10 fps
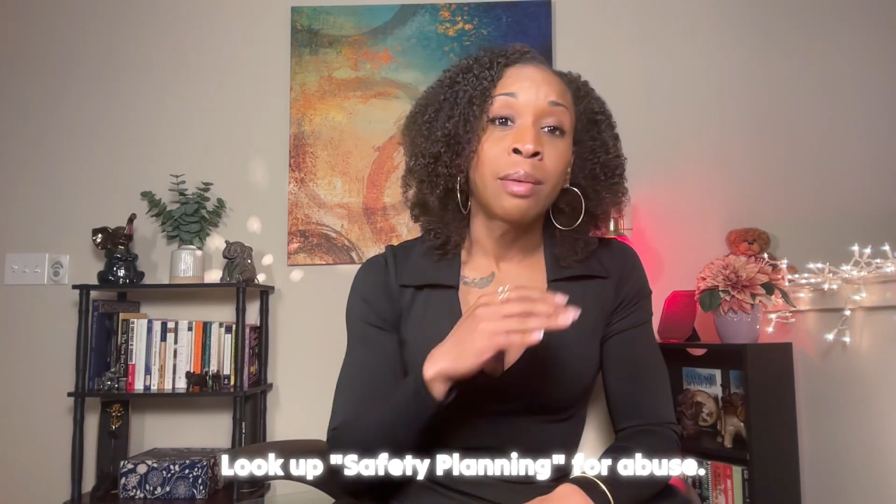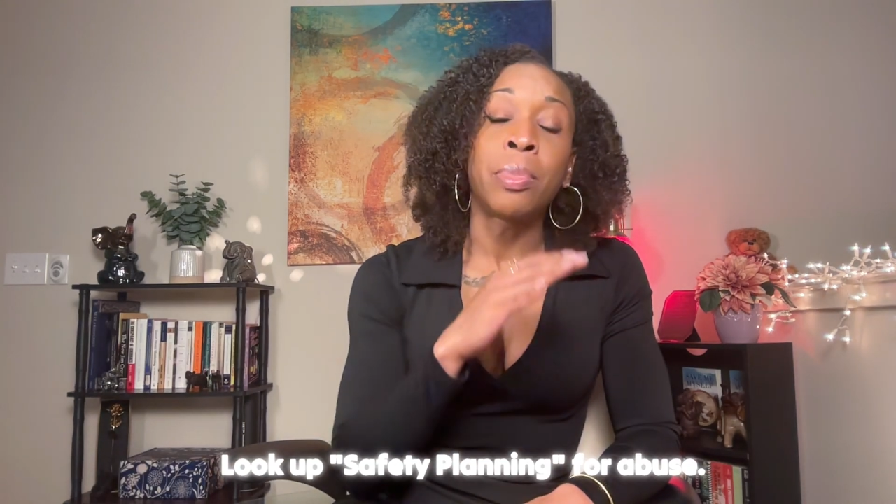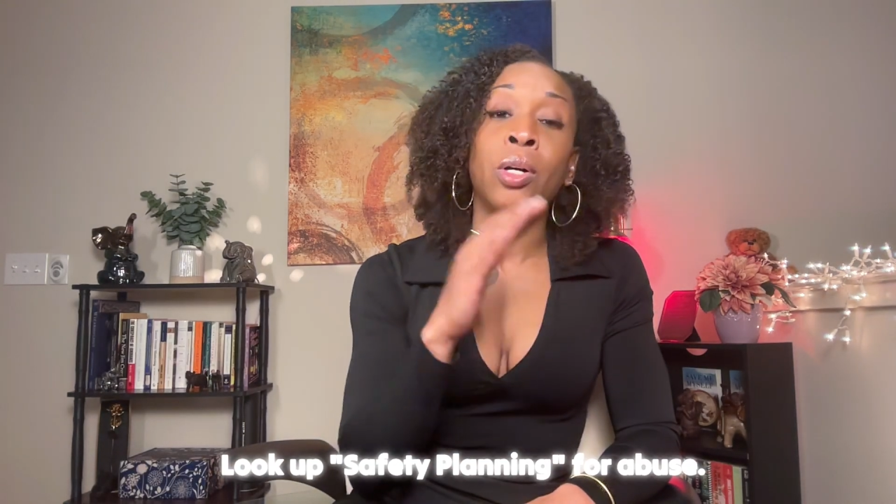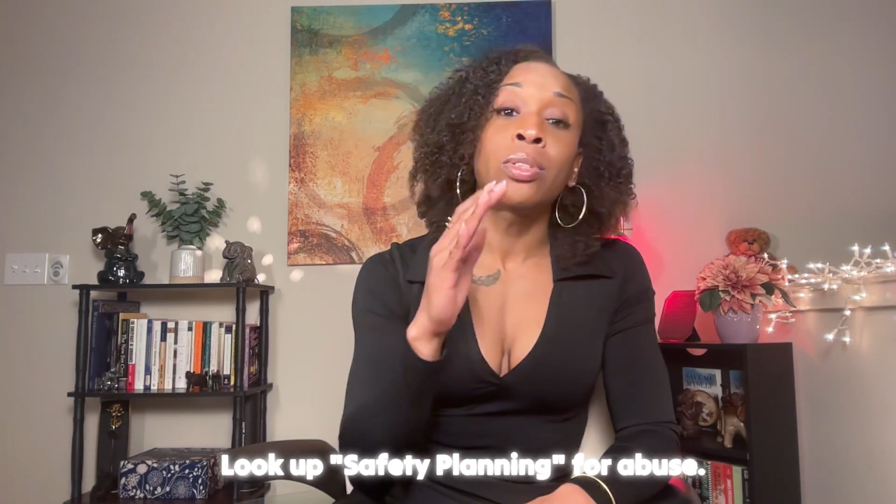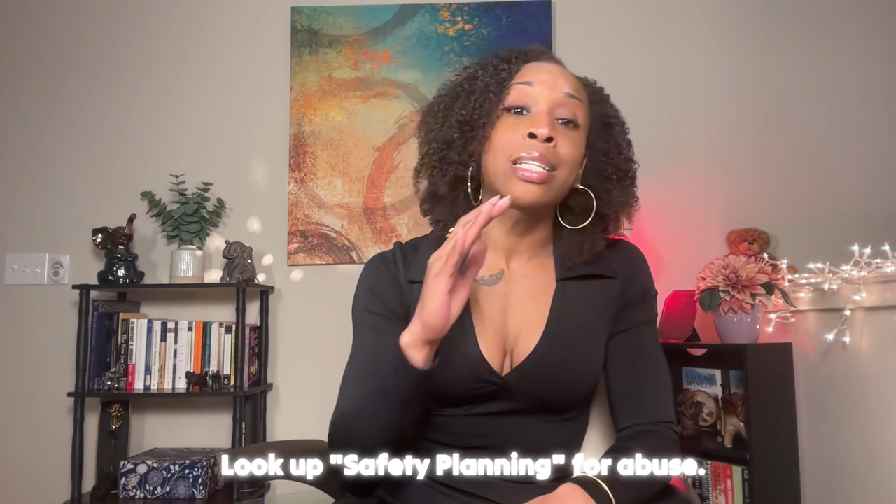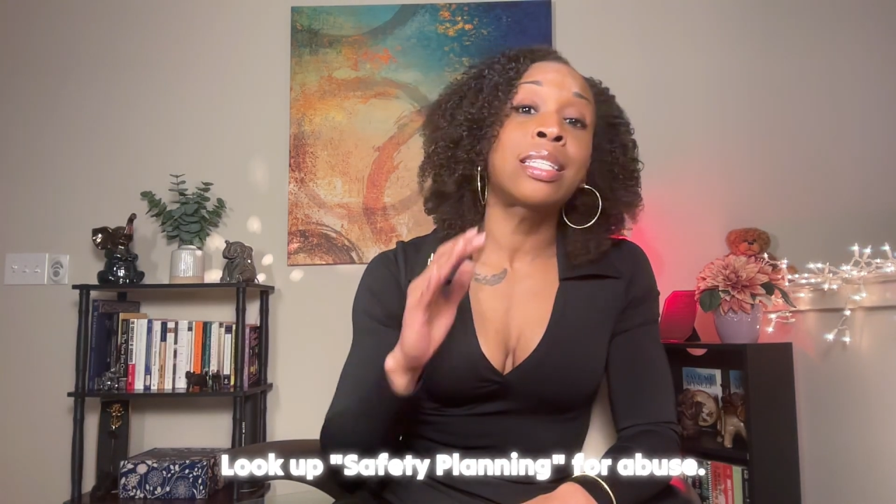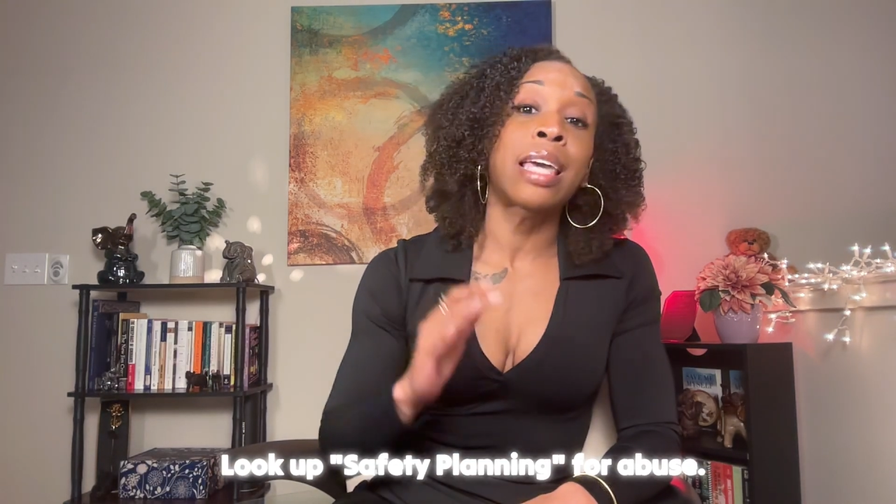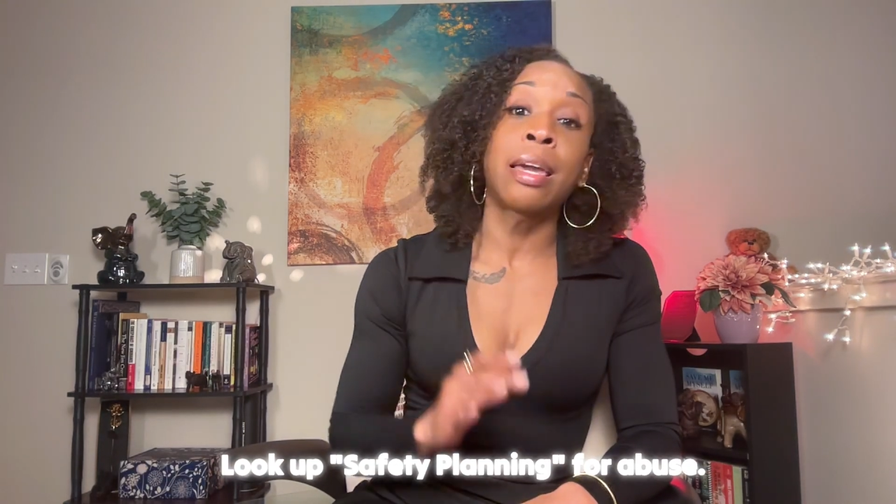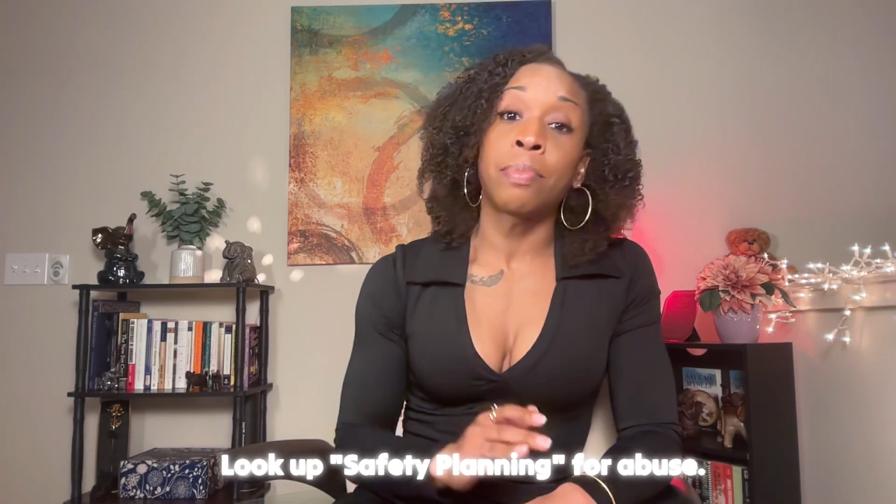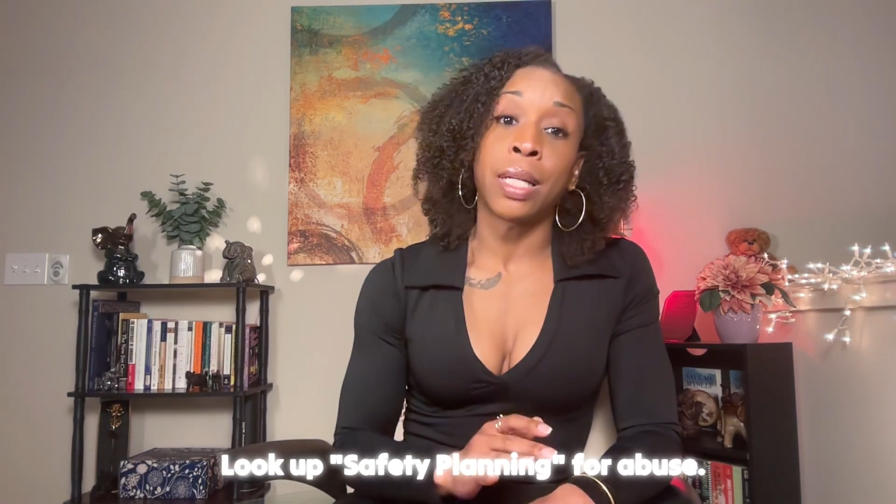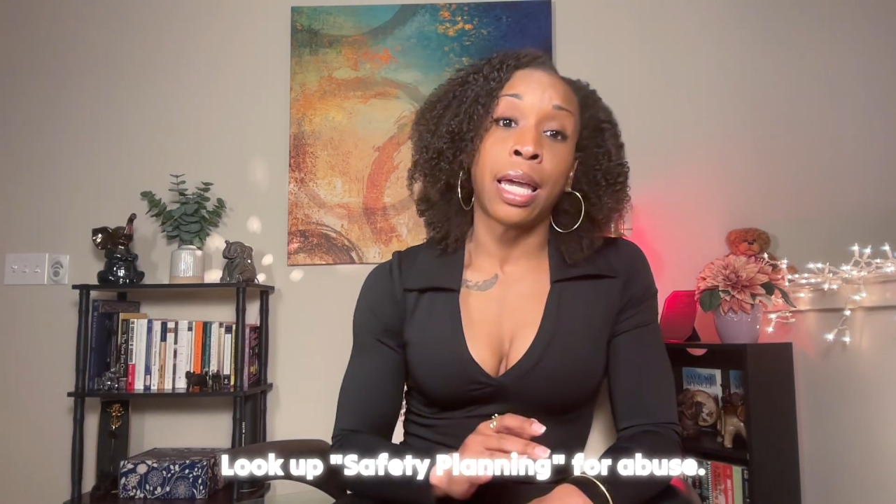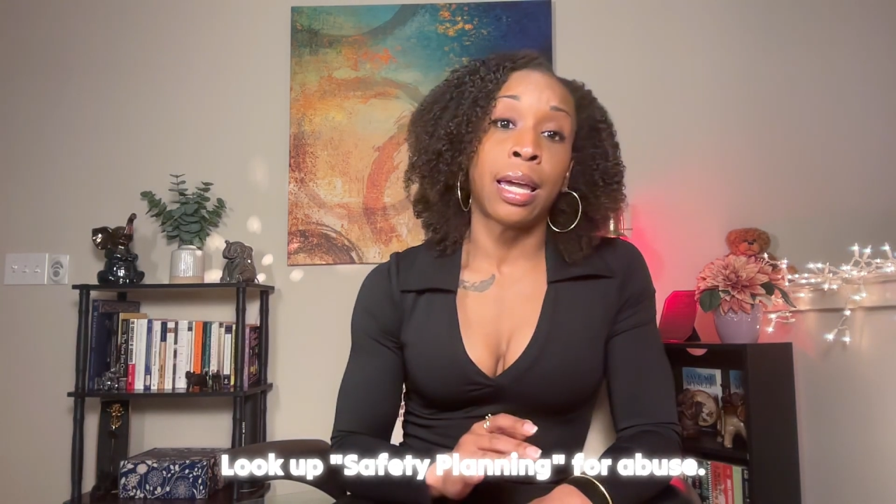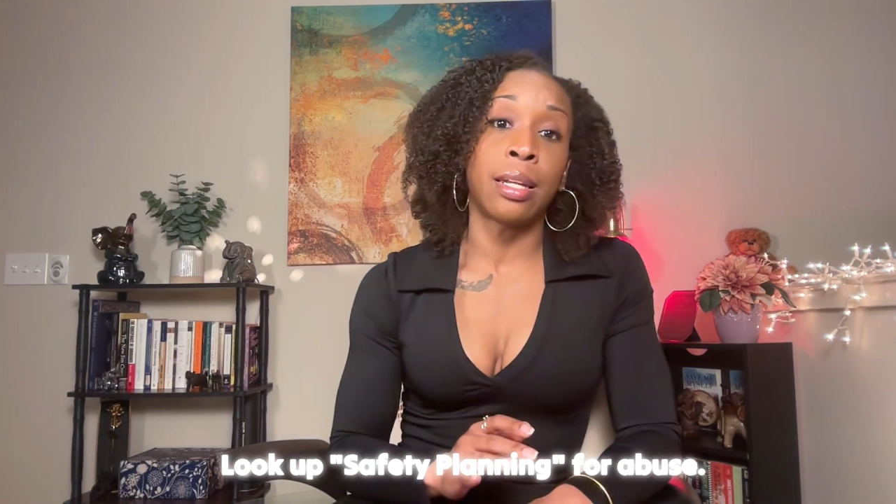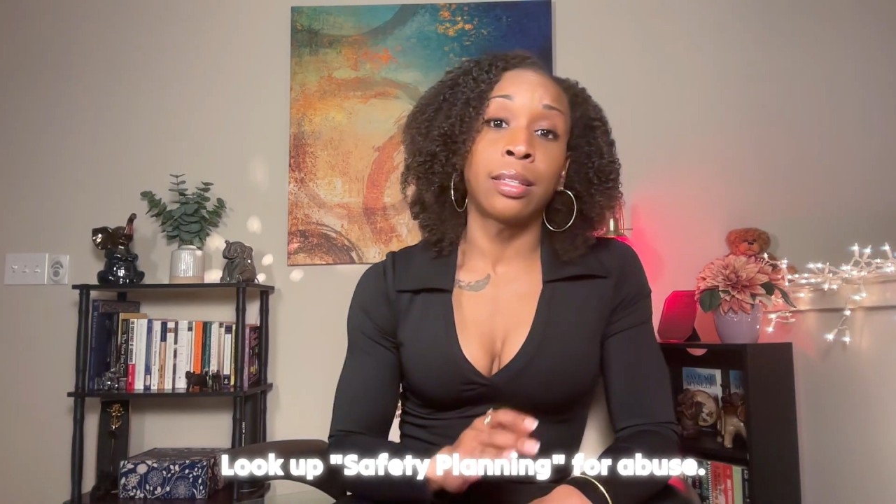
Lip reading: Build an escape plan.